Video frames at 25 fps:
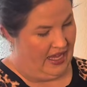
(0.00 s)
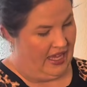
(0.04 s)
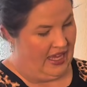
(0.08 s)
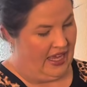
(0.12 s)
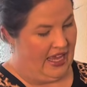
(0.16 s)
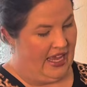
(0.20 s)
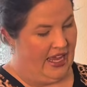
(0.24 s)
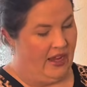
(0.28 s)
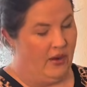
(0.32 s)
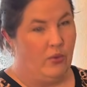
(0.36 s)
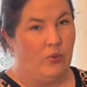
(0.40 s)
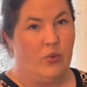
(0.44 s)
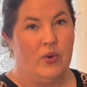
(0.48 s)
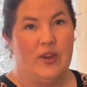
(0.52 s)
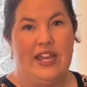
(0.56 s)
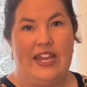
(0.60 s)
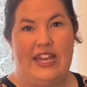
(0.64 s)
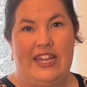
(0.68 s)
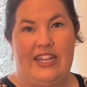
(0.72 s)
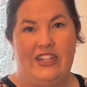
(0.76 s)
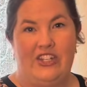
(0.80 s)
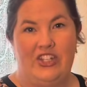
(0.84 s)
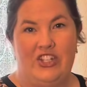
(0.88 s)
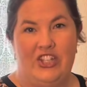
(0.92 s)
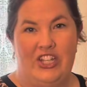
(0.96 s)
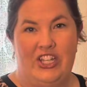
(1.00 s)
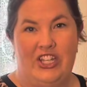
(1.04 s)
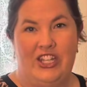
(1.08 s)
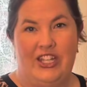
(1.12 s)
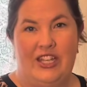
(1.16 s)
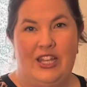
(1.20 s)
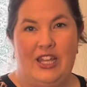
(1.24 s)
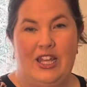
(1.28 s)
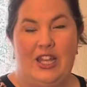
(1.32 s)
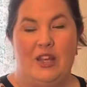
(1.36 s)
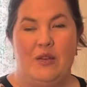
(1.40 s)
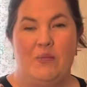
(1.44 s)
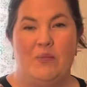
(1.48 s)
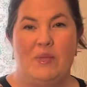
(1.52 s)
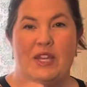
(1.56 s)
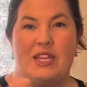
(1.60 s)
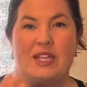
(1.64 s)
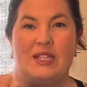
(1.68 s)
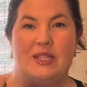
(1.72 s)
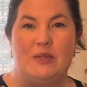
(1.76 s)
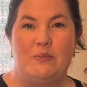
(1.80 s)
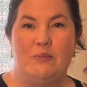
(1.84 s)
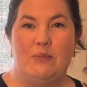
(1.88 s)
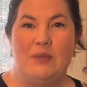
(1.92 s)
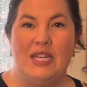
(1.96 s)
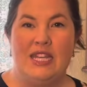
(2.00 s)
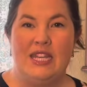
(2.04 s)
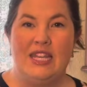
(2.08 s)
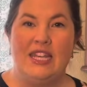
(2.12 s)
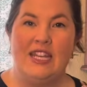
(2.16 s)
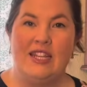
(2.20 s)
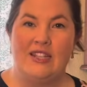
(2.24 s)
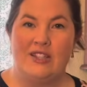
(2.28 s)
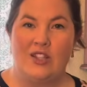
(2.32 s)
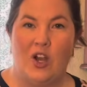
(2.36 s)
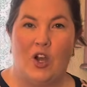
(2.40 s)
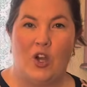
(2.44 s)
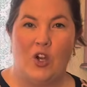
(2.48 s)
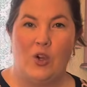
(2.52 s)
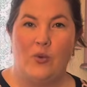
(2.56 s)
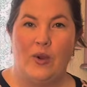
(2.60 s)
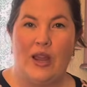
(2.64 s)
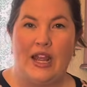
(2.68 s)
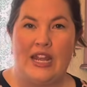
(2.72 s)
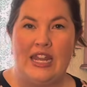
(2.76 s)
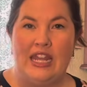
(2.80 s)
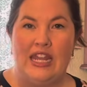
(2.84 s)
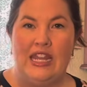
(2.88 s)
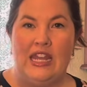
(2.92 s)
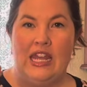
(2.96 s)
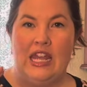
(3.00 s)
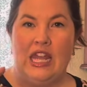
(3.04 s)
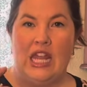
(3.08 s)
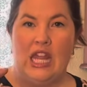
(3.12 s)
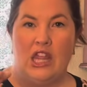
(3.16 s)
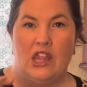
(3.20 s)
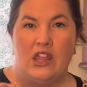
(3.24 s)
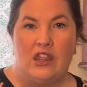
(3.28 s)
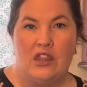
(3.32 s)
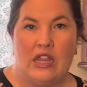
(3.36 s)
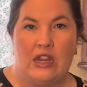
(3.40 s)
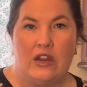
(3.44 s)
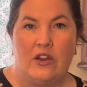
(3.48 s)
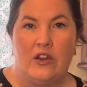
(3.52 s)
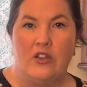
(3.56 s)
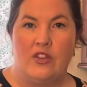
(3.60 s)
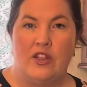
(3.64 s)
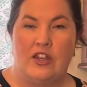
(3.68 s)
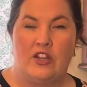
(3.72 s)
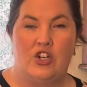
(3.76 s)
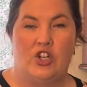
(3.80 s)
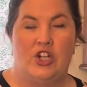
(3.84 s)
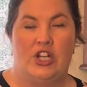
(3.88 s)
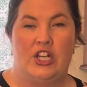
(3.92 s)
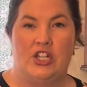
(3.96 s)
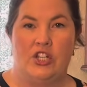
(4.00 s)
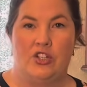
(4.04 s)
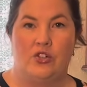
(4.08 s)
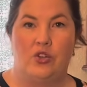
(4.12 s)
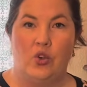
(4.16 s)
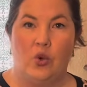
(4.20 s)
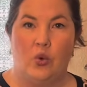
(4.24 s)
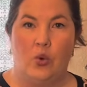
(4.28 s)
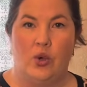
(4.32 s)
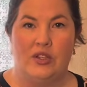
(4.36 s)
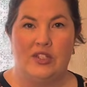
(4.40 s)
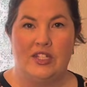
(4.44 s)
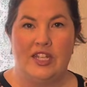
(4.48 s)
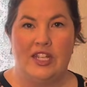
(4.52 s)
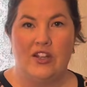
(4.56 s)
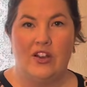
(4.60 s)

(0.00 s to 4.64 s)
a ridge because minky is already thicker than traditional quilting